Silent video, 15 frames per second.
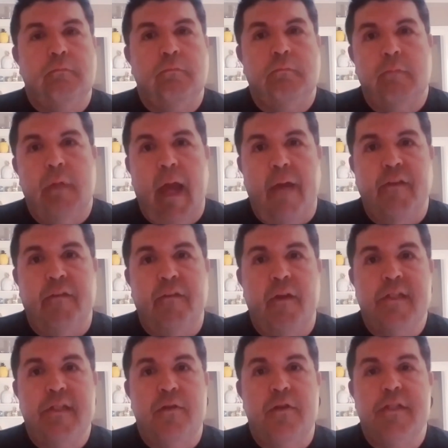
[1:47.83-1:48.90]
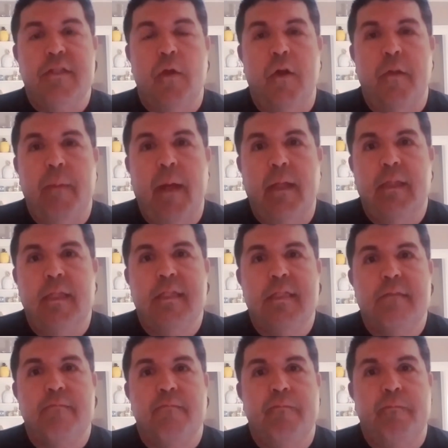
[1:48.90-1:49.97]
having a very serious tone about
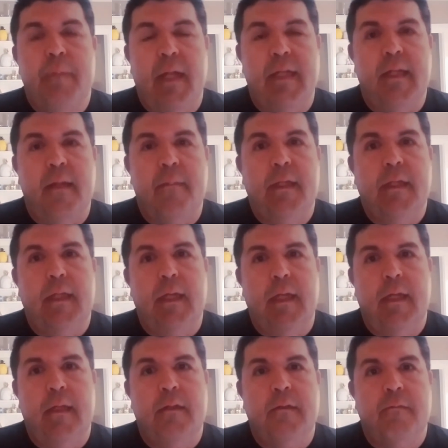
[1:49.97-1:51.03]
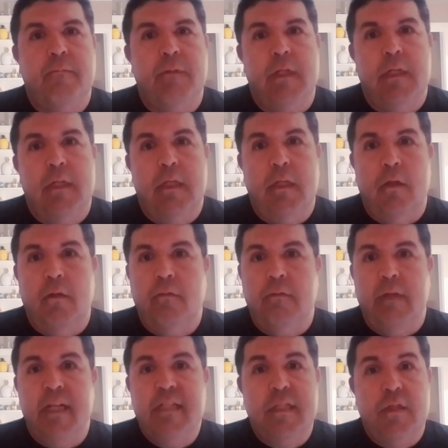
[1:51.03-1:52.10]
this pandemic, and
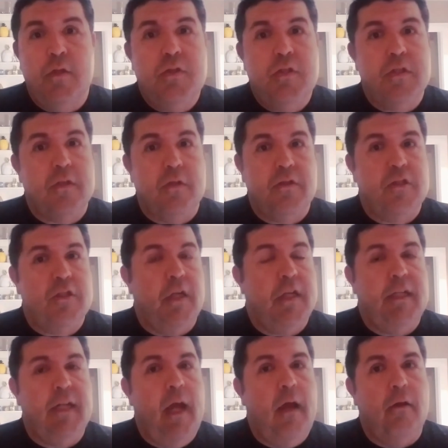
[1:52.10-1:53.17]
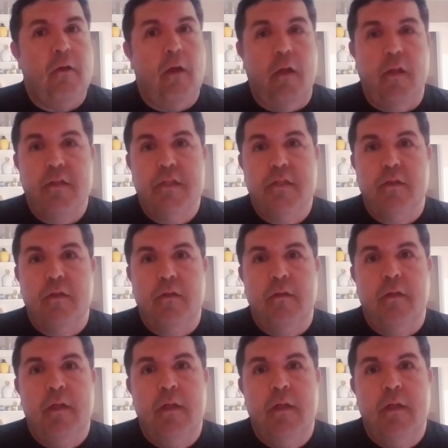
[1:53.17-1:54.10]
institutions are shutting down. Colleges are